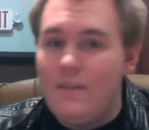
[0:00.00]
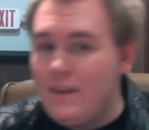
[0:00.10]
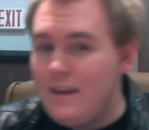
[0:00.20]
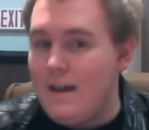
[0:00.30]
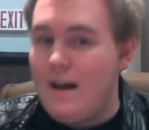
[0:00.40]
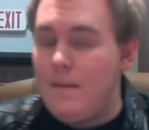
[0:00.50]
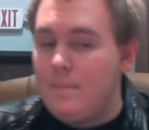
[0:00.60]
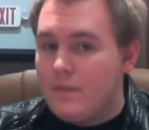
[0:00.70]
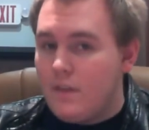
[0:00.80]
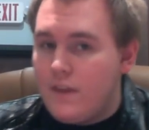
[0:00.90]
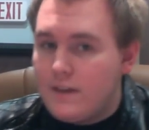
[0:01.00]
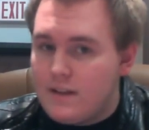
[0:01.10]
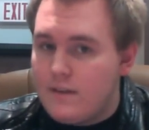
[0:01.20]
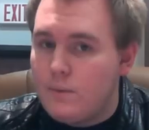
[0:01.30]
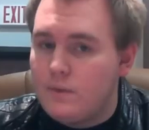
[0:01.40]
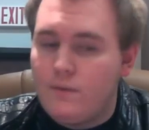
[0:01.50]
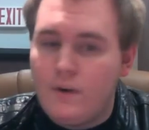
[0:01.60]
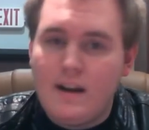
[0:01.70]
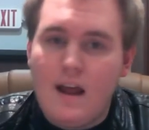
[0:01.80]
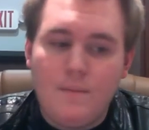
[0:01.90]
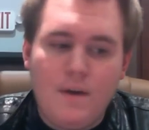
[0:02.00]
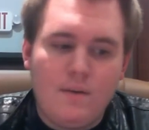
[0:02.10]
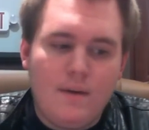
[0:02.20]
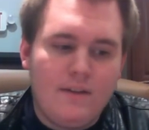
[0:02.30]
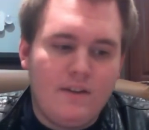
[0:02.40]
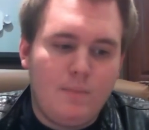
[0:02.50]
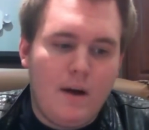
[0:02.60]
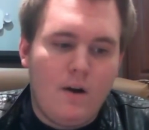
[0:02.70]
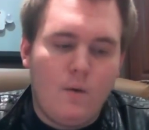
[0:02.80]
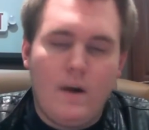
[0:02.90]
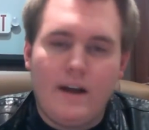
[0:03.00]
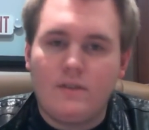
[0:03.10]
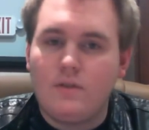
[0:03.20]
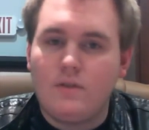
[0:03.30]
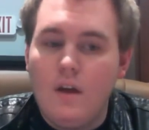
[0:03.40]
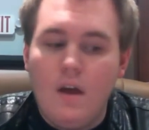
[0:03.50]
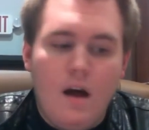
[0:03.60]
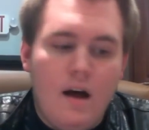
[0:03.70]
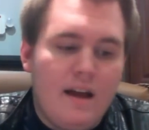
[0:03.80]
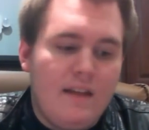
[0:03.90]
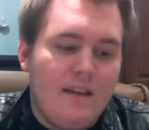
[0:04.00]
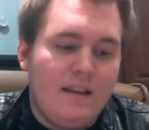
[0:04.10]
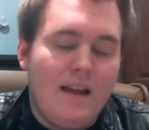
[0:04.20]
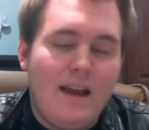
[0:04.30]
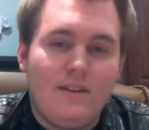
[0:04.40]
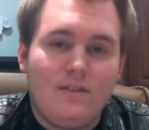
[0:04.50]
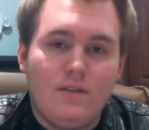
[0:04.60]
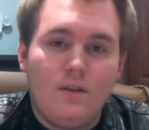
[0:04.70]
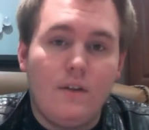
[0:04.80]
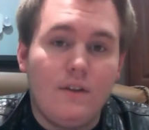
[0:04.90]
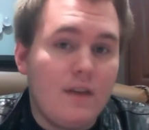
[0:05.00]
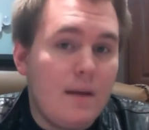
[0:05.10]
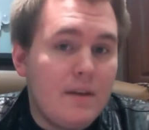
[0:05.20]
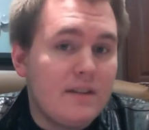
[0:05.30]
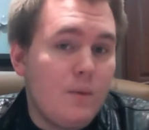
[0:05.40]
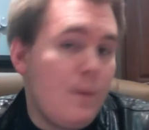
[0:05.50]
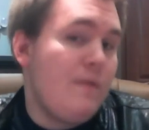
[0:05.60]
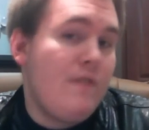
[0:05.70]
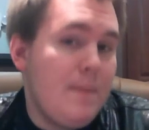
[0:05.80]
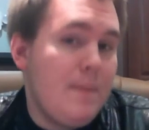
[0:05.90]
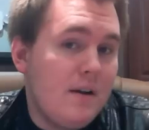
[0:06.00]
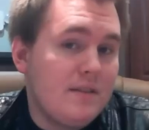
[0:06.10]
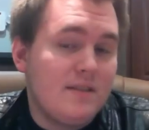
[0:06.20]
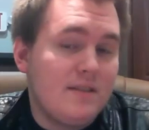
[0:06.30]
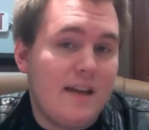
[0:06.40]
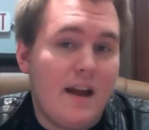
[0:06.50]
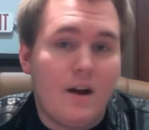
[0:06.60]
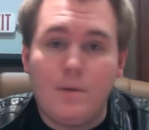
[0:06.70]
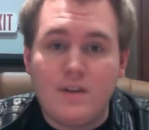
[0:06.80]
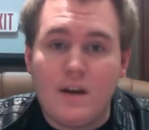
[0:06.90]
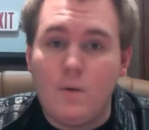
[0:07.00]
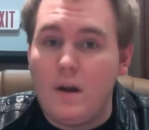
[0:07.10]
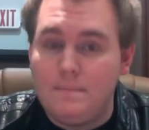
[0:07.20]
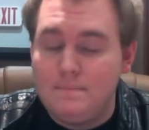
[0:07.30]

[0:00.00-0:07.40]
the things that everyone's freaking out about the Aspire wicks in the Atlantis are the same things that we've been vaping on since the Kanger Pro Tank 1.